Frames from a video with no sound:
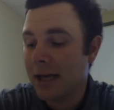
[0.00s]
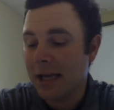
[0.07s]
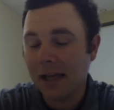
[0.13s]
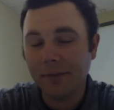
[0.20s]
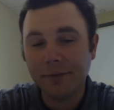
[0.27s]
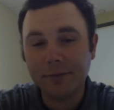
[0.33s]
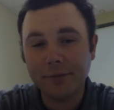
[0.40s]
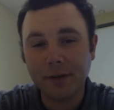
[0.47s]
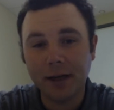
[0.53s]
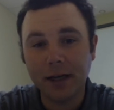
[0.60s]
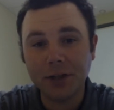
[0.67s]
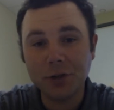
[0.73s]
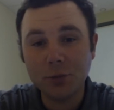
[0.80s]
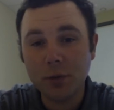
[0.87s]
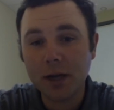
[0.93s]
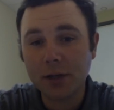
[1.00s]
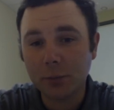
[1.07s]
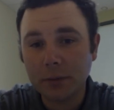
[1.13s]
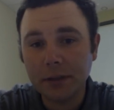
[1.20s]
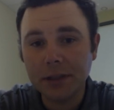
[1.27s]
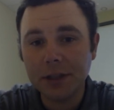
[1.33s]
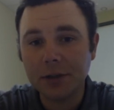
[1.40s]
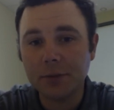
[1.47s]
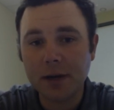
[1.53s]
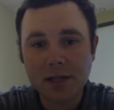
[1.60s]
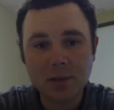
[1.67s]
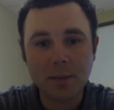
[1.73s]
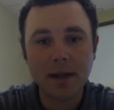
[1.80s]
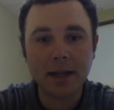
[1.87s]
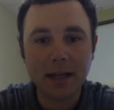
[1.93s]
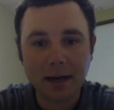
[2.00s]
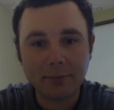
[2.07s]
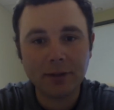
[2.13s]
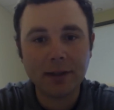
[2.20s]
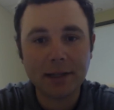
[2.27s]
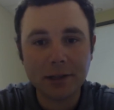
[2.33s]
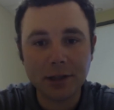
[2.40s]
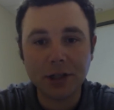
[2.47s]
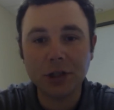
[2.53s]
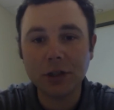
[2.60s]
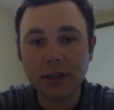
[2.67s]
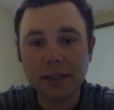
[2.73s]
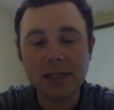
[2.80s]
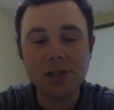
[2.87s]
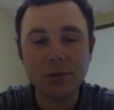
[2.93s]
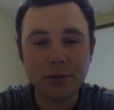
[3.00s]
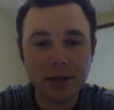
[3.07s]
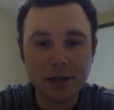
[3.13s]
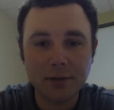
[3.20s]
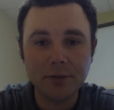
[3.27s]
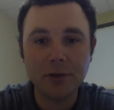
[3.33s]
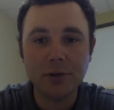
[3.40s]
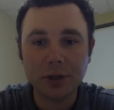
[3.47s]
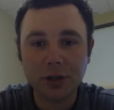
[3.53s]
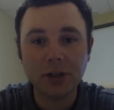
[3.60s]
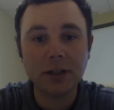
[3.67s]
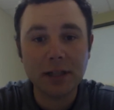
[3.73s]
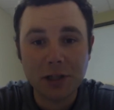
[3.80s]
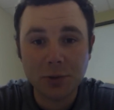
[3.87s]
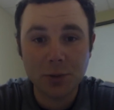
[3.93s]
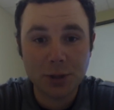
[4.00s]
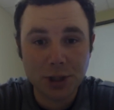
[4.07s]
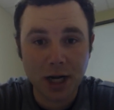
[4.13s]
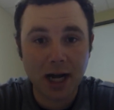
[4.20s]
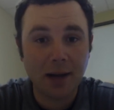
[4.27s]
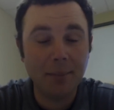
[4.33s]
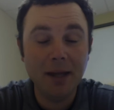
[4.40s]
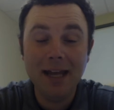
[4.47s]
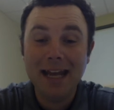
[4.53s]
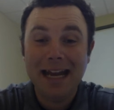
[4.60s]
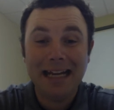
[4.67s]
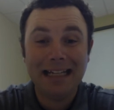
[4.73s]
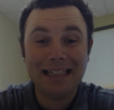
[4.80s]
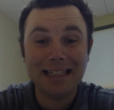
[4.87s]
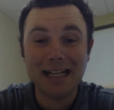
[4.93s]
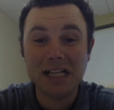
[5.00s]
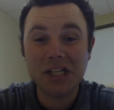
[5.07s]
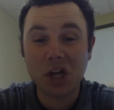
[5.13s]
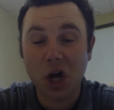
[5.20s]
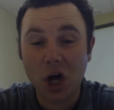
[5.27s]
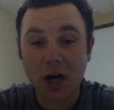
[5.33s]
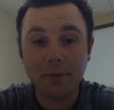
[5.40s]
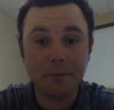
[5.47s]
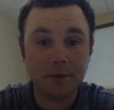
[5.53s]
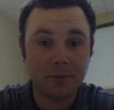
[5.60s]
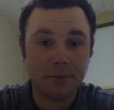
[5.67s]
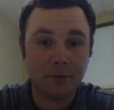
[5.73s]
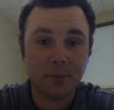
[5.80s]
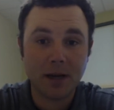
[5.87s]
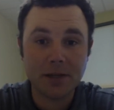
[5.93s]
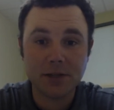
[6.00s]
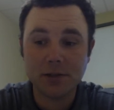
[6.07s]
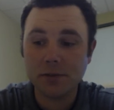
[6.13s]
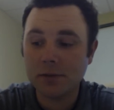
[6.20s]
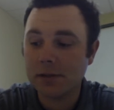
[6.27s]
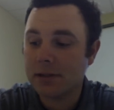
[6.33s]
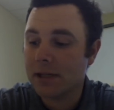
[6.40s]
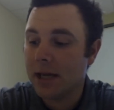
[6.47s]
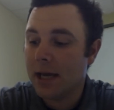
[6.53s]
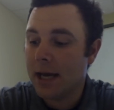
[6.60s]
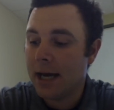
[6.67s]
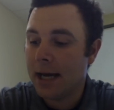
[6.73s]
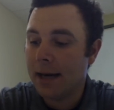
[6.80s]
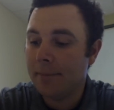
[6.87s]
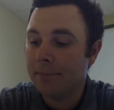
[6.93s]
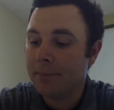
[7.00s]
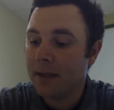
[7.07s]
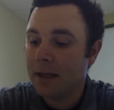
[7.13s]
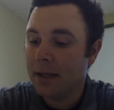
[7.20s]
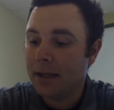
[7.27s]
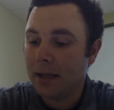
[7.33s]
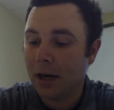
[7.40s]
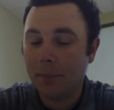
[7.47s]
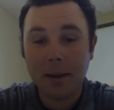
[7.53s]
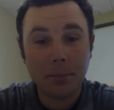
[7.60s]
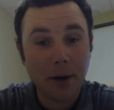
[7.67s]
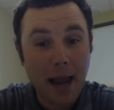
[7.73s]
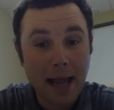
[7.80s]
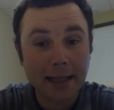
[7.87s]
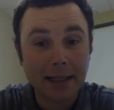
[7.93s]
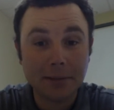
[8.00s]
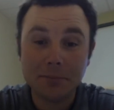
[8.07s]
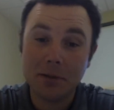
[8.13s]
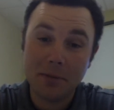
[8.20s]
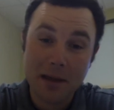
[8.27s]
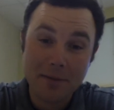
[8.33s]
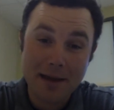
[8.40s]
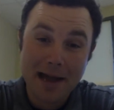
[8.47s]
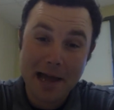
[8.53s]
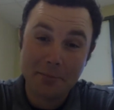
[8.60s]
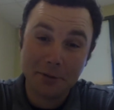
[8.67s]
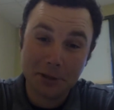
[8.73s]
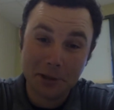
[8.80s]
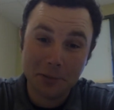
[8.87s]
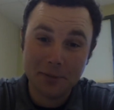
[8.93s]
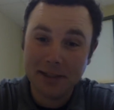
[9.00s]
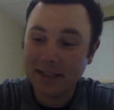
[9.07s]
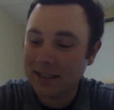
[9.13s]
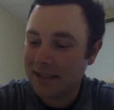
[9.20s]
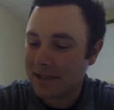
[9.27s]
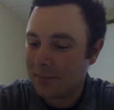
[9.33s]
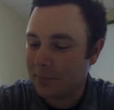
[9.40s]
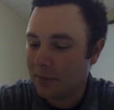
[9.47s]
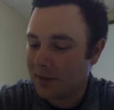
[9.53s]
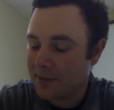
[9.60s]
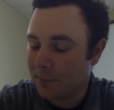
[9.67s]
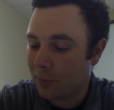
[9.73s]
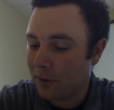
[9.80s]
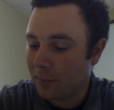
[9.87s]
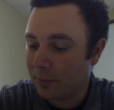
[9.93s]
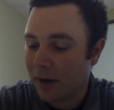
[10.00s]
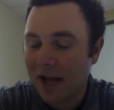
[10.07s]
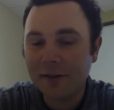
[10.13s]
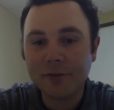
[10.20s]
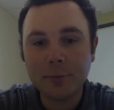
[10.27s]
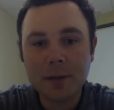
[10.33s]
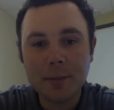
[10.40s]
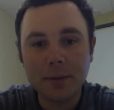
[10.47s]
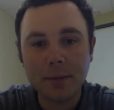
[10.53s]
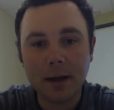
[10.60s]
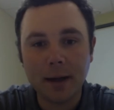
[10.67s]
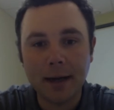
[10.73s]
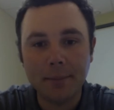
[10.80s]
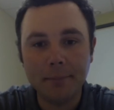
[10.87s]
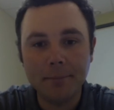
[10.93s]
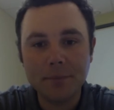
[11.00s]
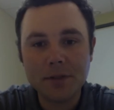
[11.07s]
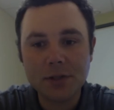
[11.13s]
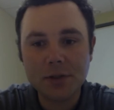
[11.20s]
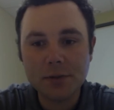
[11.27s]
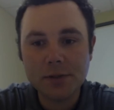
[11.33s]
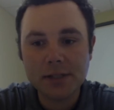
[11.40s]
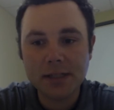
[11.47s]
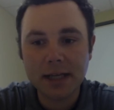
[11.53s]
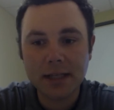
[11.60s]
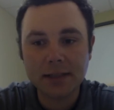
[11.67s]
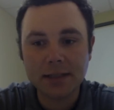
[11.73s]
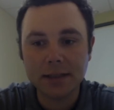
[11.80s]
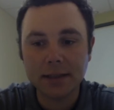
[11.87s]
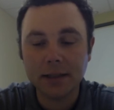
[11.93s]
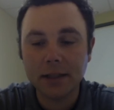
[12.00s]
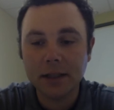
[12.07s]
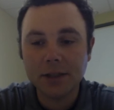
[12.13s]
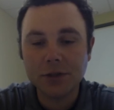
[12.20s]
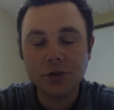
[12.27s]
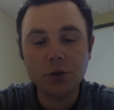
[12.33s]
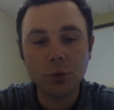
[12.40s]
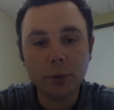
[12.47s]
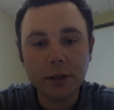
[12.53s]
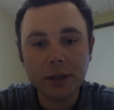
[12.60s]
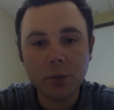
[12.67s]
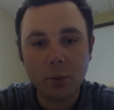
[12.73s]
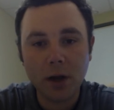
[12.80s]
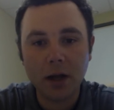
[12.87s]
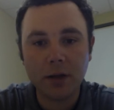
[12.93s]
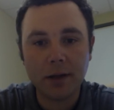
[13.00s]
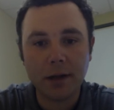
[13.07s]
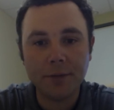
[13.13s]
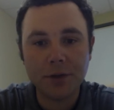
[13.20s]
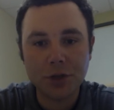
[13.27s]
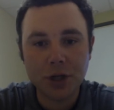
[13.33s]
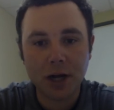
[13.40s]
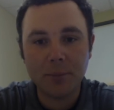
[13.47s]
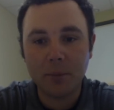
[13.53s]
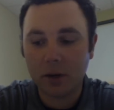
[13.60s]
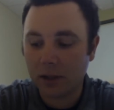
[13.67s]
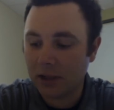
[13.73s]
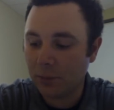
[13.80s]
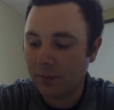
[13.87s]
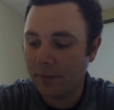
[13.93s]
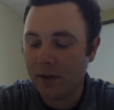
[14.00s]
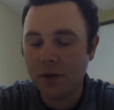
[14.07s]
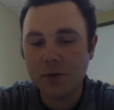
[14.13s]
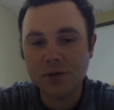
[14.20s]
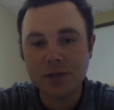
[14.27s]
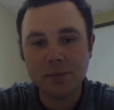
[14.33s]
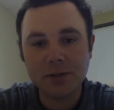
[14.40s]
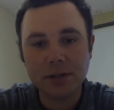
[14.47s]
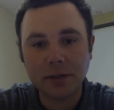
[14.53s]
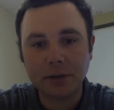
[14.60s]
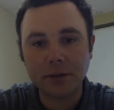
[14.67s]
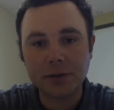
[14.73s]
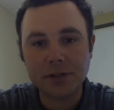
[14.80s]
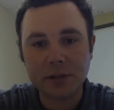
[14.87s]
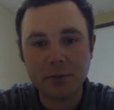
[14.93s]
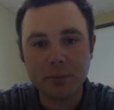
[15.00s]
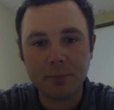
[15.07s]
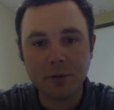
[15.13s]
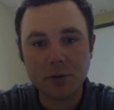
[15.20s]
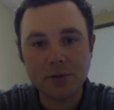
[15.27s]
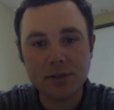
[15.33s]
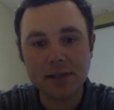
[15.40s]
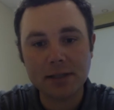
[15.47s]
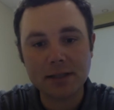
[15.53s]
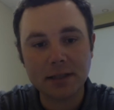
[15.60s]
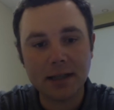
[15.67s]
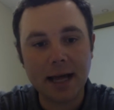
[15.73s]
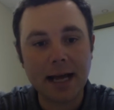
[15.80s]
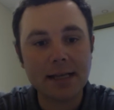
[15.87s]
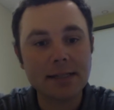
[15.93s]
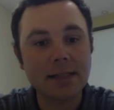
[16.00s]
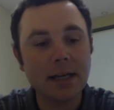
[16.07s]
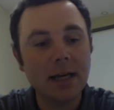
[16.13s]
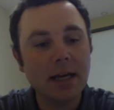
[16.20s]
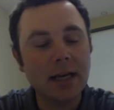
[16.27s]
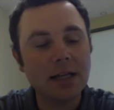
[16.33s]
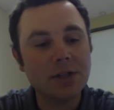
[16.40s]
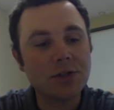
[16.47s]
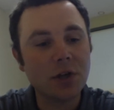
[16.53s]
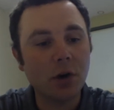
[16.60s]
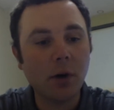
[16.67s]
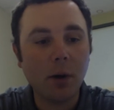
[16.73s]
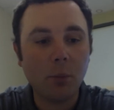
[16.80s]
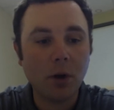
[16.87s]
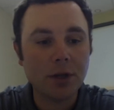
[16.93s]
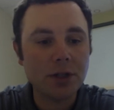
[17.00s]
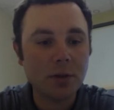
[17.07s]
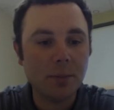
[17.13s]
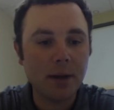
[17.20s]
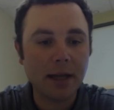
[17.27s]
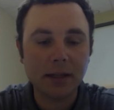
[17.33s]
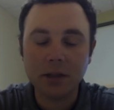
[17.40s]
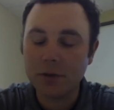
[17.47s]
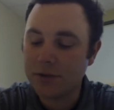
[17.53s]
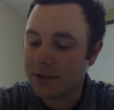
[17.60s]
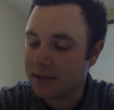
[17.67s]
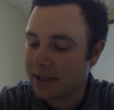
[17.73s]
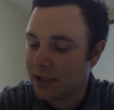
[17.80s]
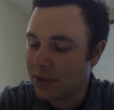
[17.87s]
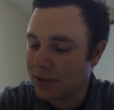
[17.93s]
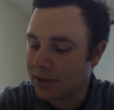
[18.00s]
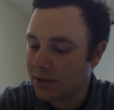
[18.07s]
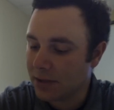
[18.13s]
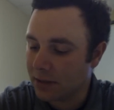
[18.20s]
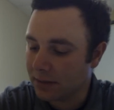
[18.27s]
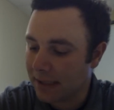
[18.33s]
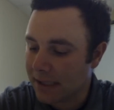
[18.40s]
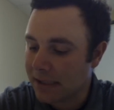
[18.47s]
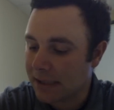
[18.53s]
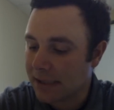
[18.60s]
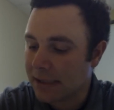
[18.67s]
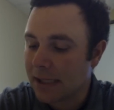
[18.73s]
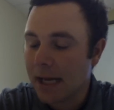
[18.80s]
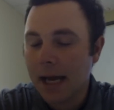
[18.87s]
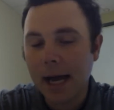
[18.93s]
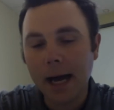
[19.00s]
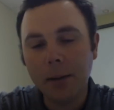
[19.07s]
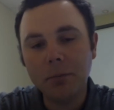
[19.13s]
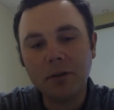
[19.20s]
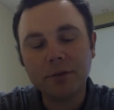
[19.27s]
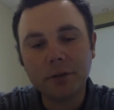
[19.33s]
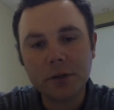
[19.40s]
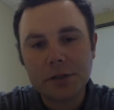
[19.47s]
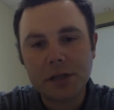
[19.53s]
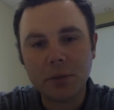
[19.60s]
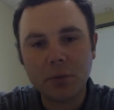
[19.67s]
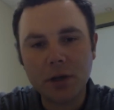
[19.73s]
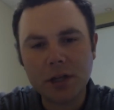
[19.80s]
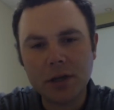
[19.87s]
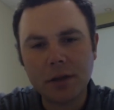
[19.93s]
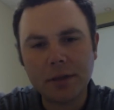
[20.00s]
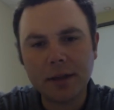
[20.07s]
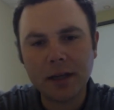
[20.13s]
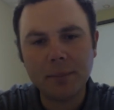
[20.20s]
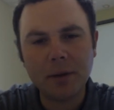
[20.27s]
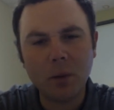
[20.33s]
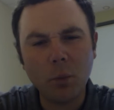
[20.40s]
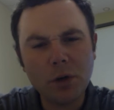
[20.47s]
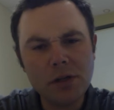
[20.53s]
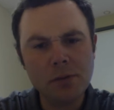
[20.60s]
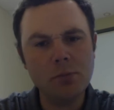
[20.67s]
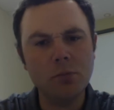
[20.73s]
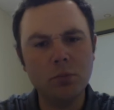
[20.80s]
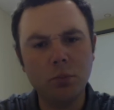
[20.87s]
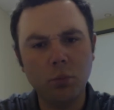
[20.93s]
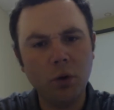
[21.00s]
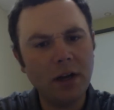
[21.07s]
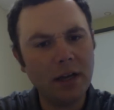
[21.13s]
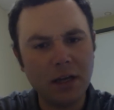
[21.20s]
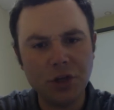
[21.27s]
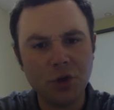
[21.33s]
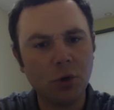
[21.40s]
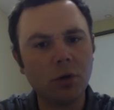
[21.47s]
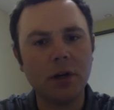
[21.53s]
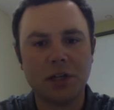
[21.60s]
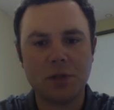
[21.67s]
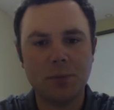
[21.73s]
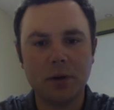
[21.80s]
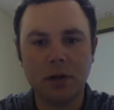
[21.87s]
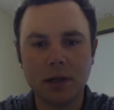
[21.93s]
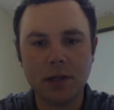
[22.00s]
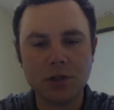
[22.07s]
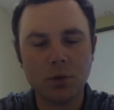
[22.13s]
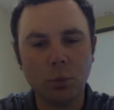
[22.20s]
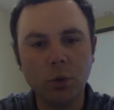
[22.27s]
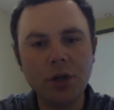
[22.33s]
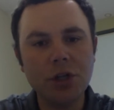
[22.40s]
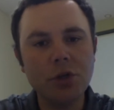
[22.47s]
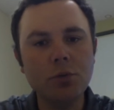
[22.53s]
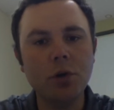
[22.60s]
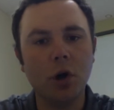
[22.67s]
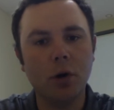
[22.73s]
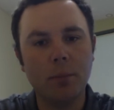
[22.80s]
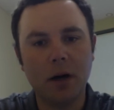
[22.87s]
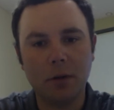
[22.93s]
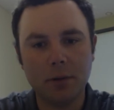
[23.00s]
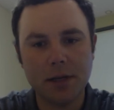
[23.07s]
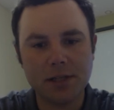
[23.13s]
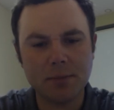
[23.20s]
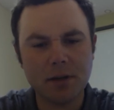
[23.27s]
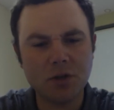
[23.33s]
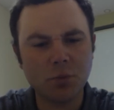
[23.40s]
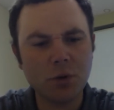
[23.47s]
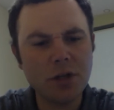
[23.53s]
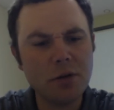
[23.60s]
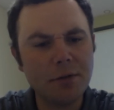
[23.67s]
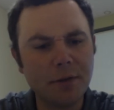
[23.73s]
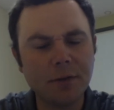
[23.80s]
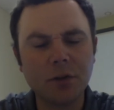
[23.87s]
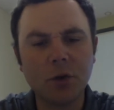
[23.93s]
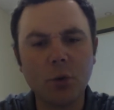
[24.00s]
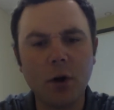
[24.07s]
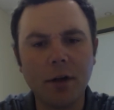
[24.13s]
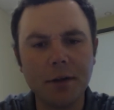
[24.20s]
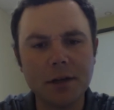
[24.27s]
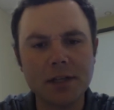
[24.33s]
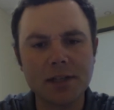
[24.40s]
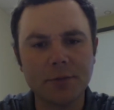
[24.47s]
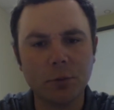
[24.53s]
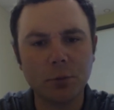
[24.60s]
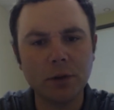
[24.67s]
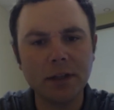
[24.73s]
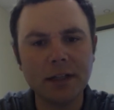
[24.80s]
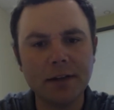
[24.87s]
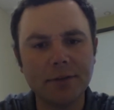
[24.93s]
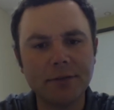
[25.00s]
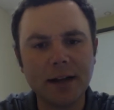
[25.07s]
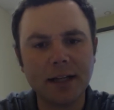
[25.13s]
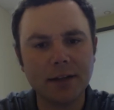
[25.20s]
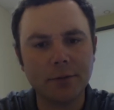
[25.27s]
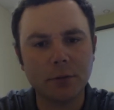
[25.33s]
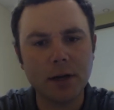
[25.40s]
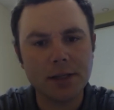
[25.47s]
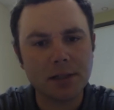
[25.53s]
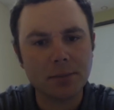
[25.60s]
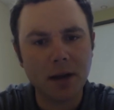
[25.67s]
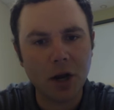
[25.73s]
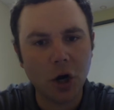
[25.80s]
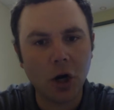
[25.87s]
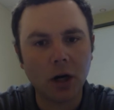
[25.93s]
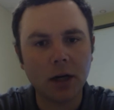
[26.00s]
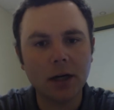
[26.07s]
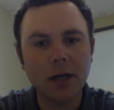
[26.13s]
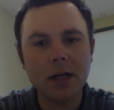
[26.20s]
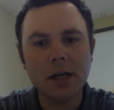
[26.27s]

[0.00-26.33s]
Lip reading: If you write a really good resume and cover letter, it could lead to an interview and it could lead to a job, and it does often for my students. I'm not bragging, but maybe I am a little bit. It's a point of pride for me, but students tend to do really well on the job market when they use the materials that we produce in this class. And so I want you to pay close attention to the lessons. But first I want you to think about what in your experience, or what do you know about resumes? What do you think the qualities of a really effective resume are?